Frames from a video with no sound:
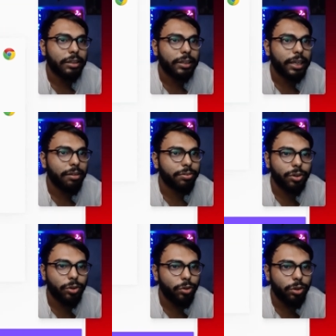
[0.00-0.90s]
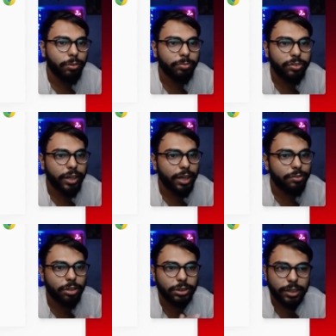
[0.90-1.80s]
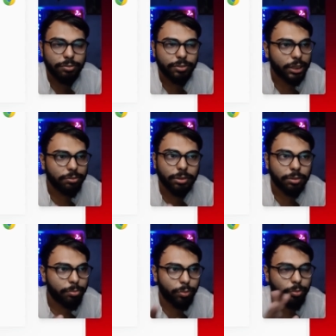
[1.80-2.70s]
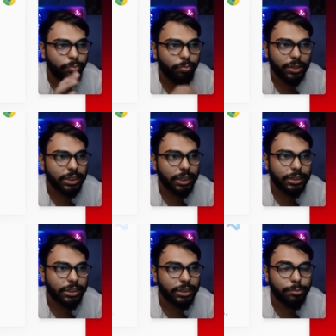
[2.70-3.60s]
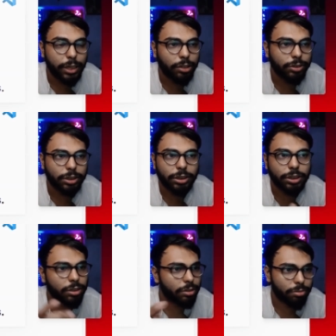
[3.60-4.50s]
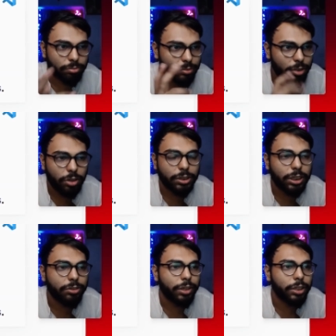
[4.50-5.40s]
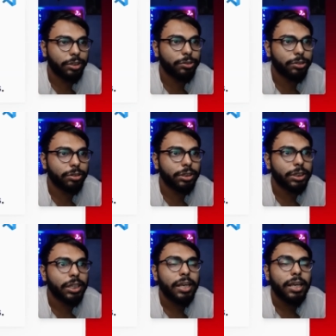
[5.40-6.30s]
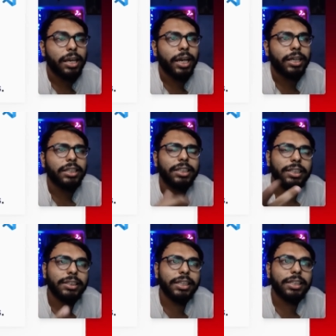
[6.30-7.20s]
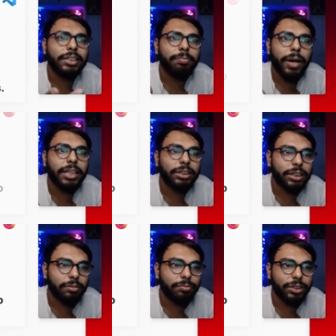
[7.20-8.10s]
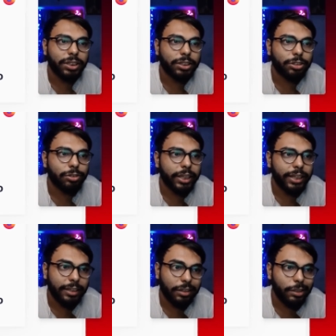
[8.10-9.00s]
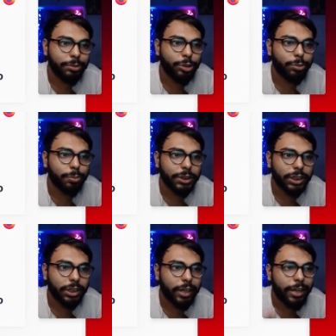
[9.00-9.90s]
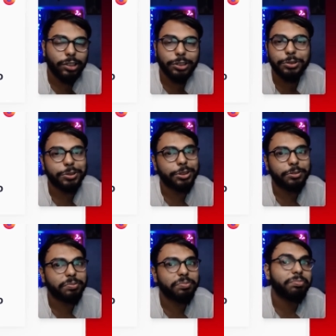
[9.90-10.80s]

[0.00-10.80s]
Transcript: They have Chrome, Firefox and Wave, basically 3 browsers. Obviously you can use those, and IntelliJ, PyCharm, VS Code, Eclipse, Jupyter, Android Studio.